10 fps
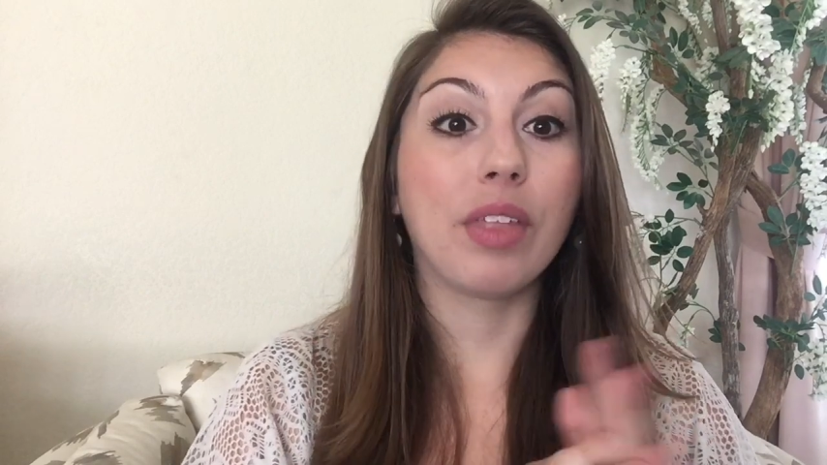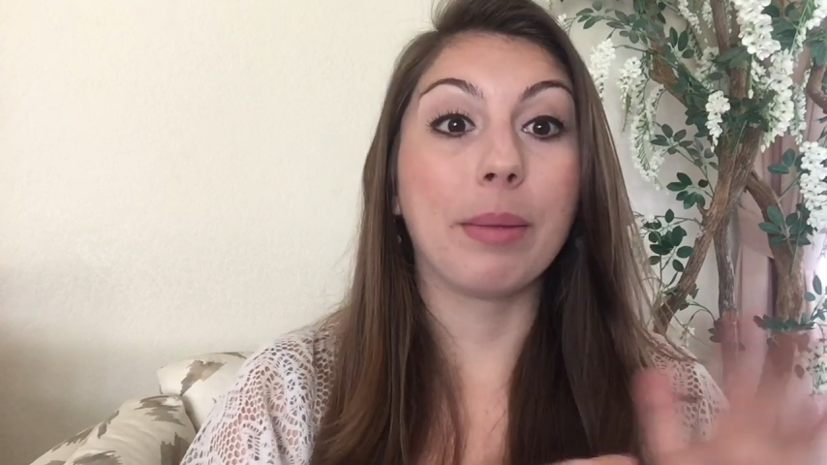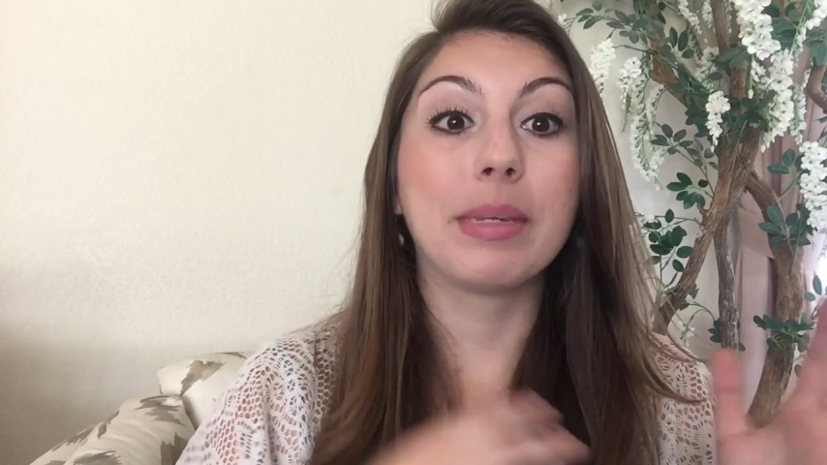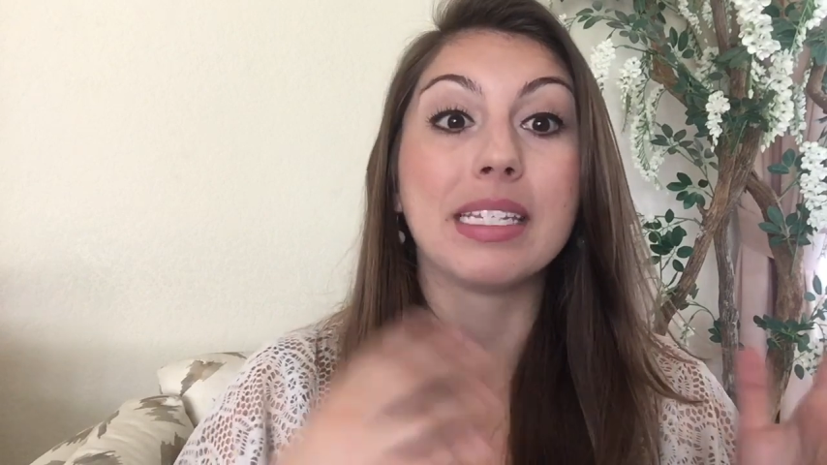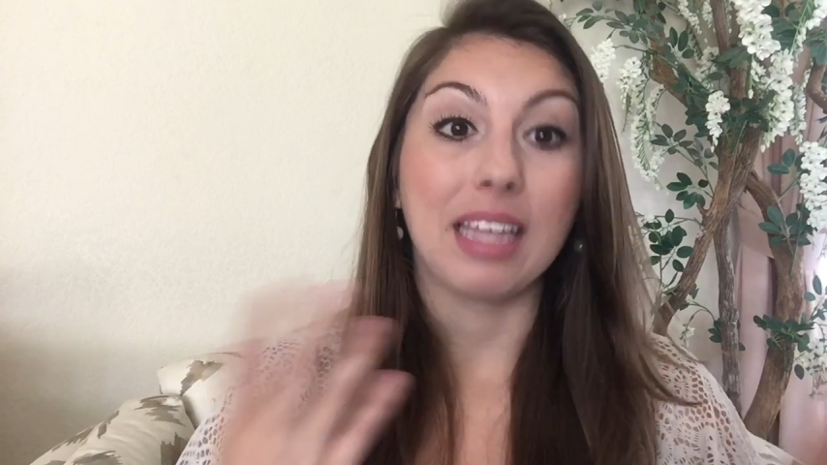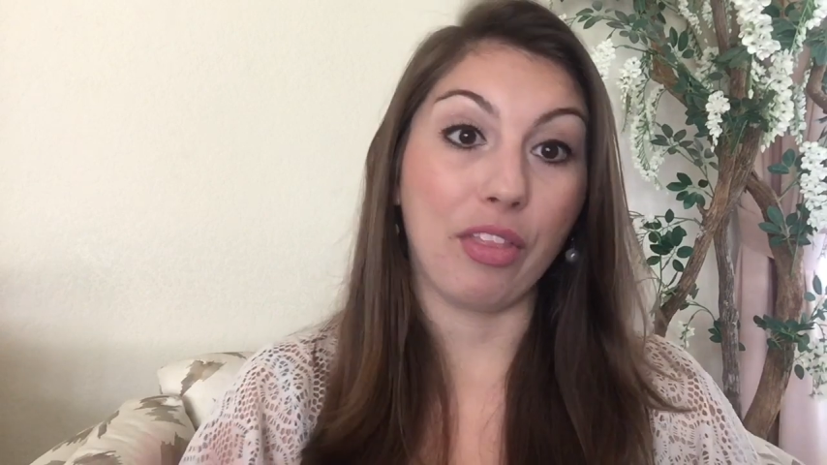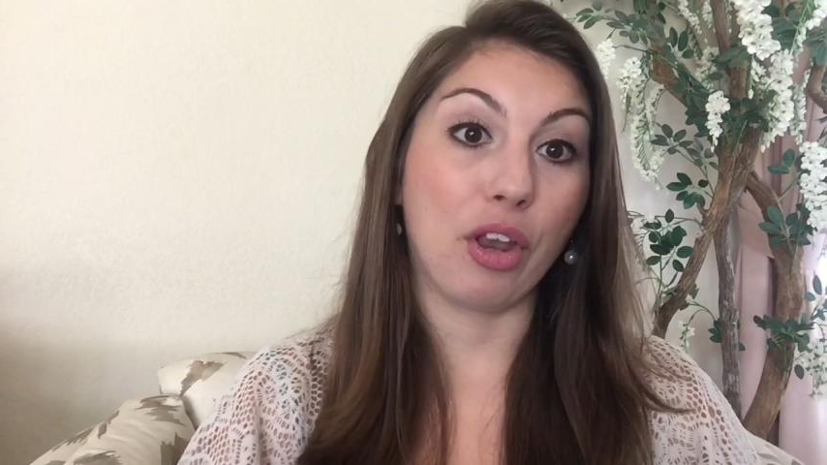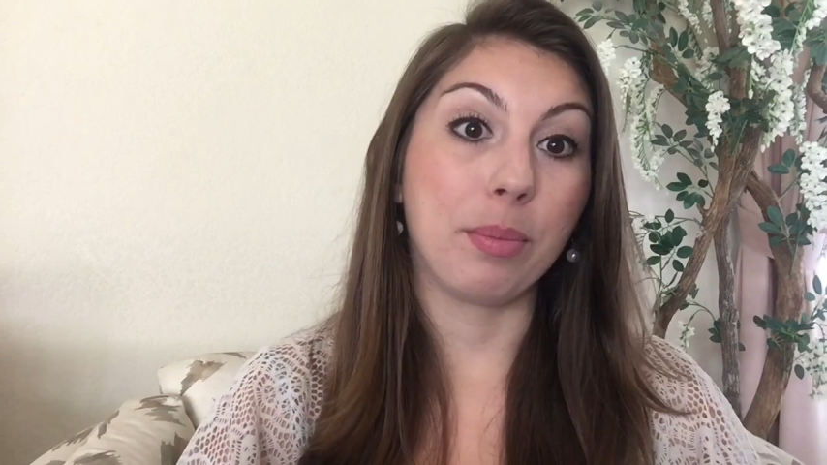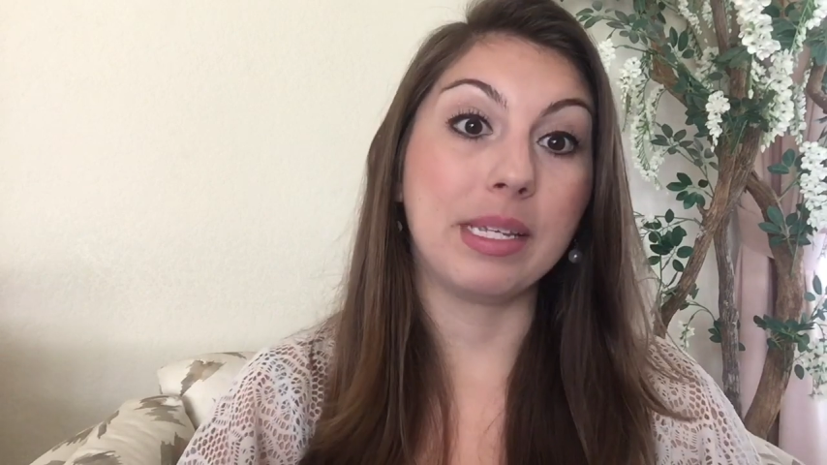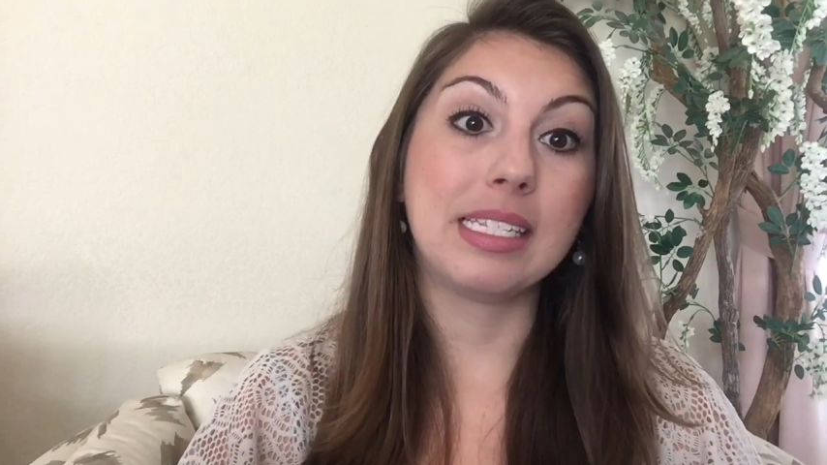them can sign
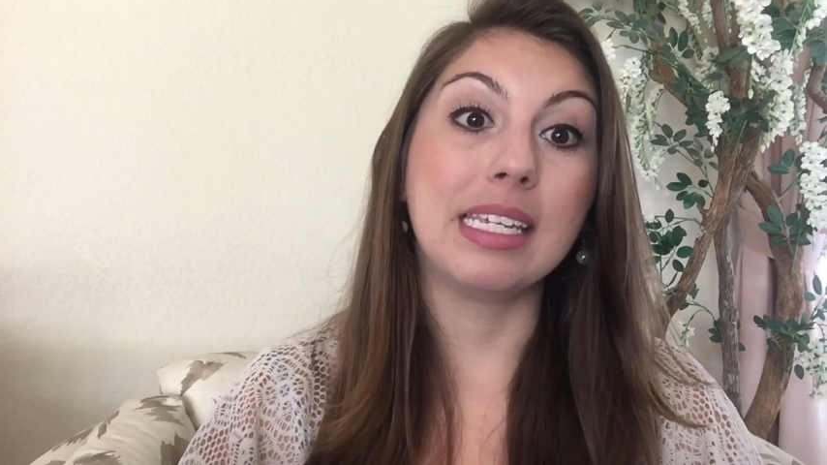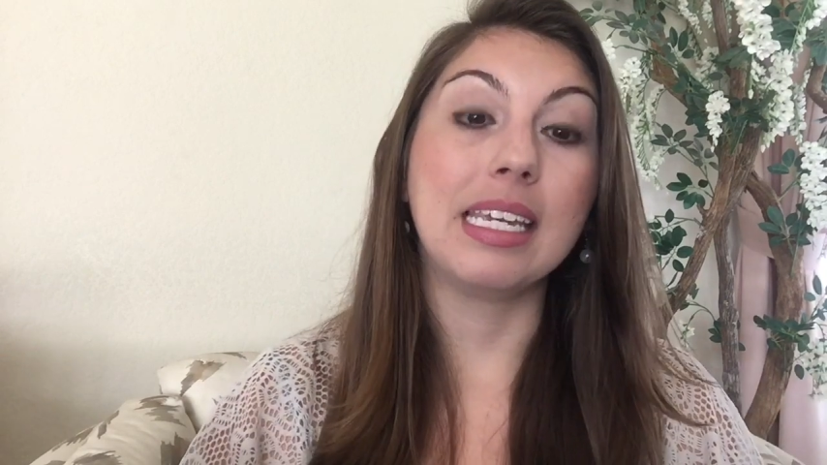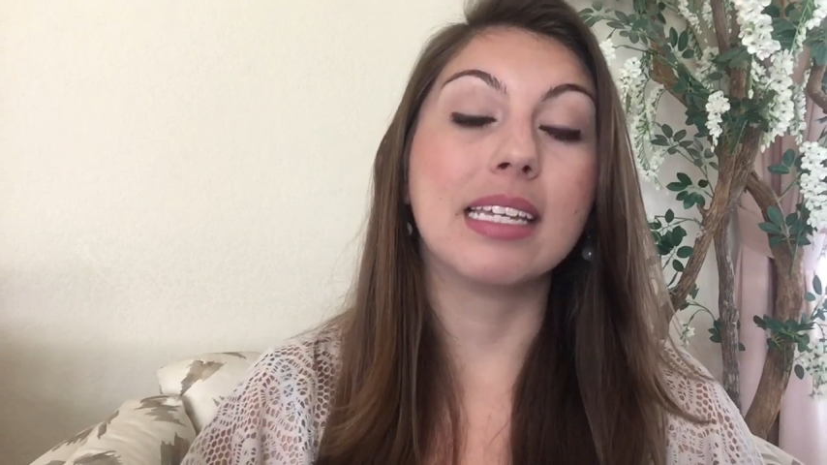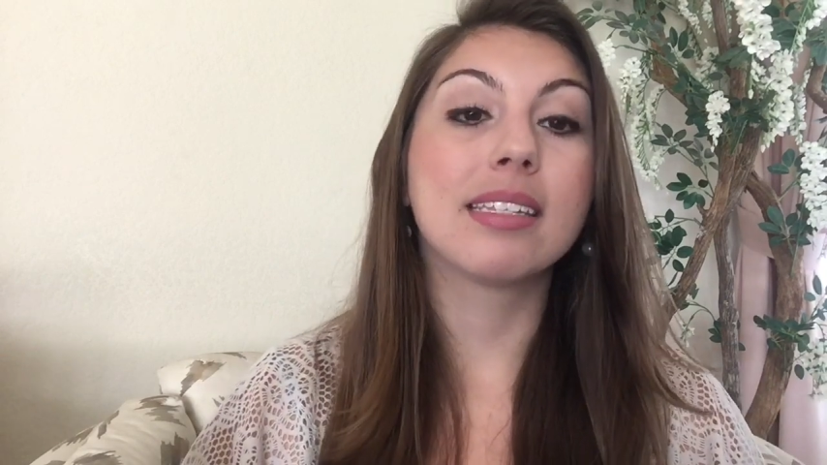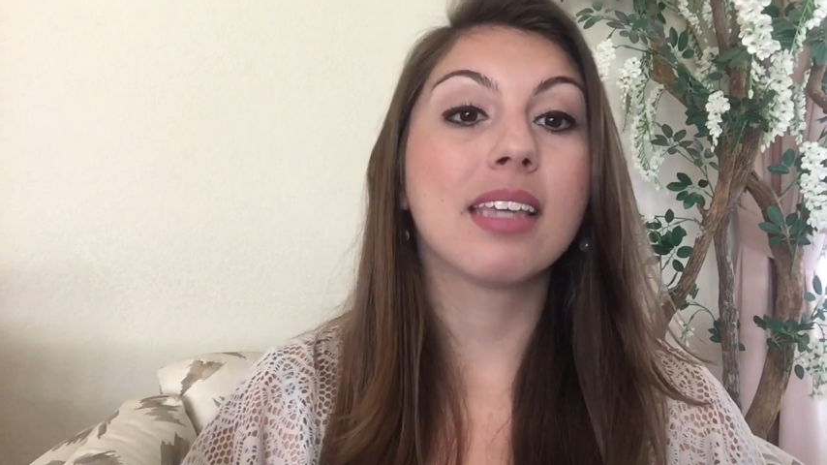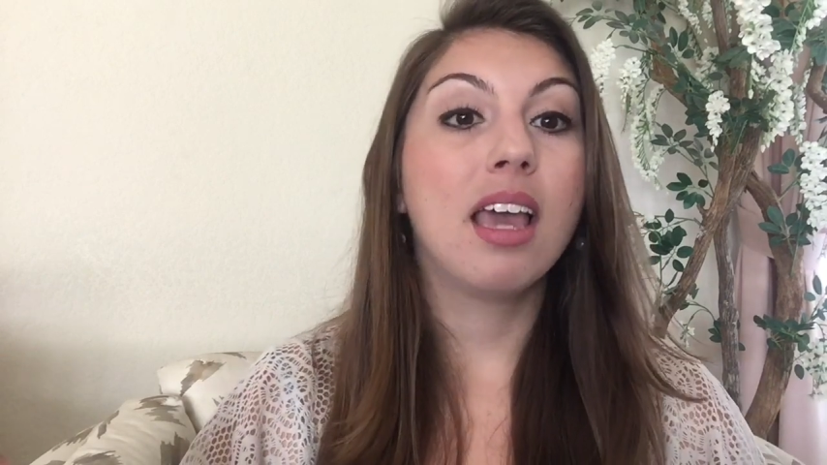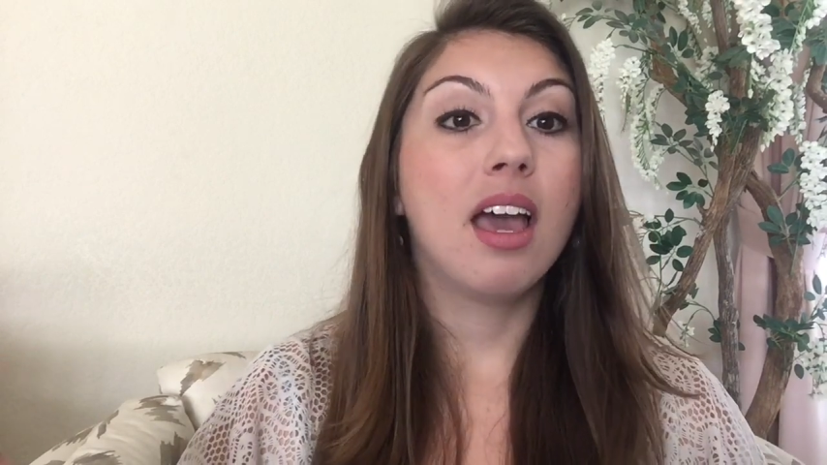their ABCs,